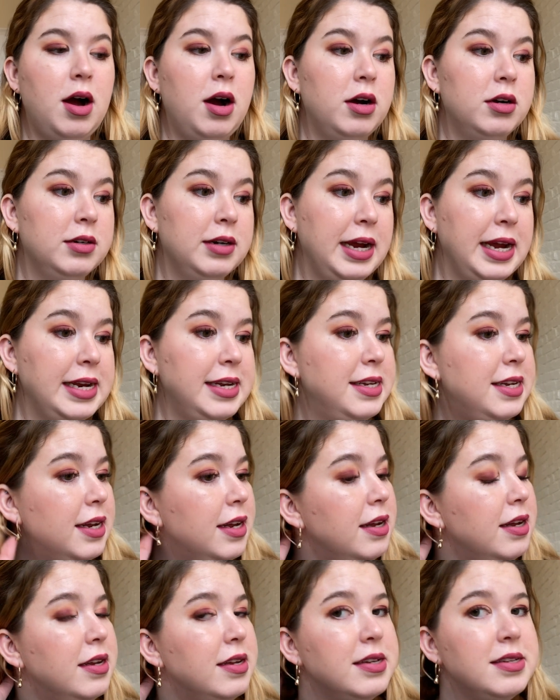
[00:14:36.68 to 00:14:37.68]
All right,
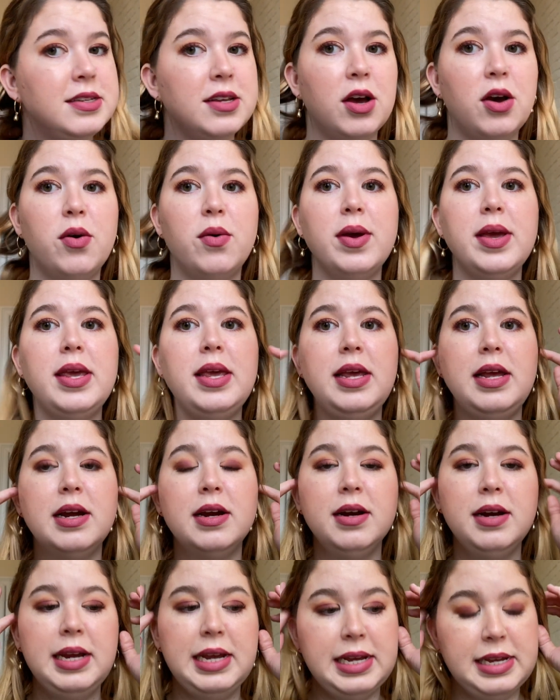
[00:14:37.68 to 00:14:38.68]
so
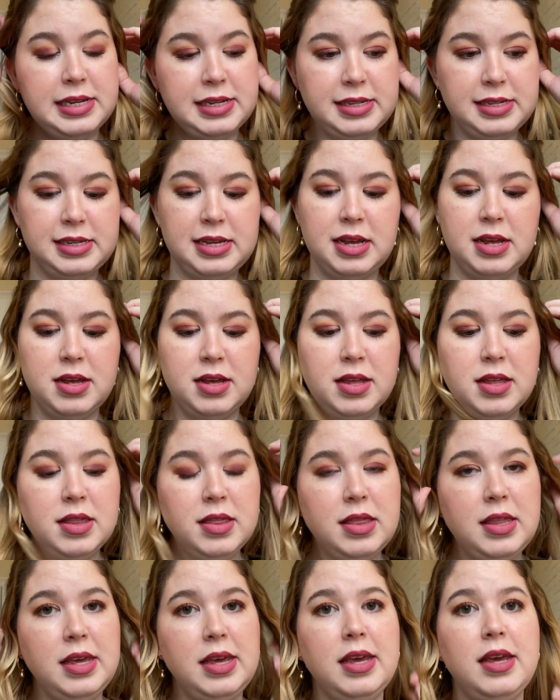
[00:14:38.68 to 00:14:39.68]
here is
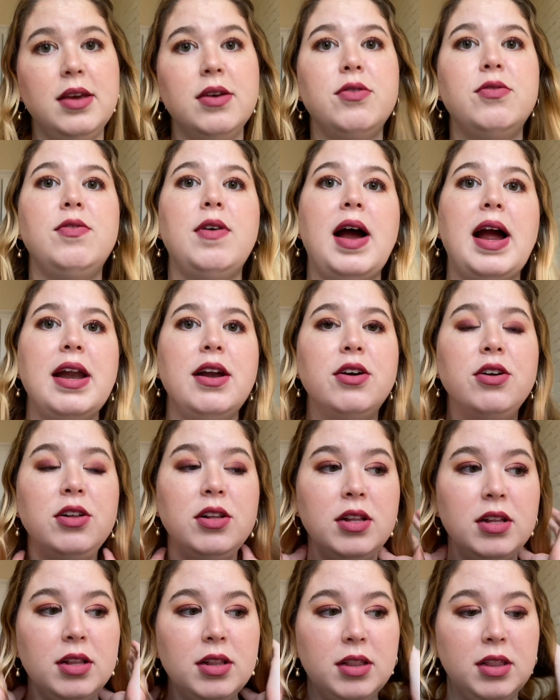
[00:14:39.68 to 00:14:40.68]
the
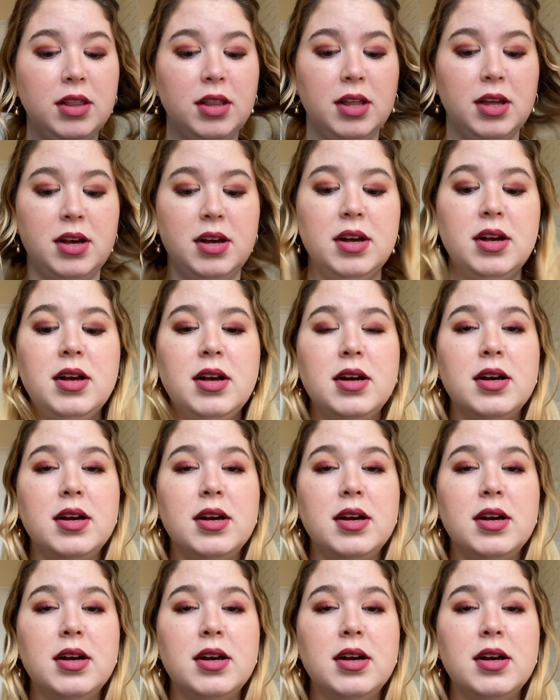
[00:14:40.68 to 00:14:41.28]
final look.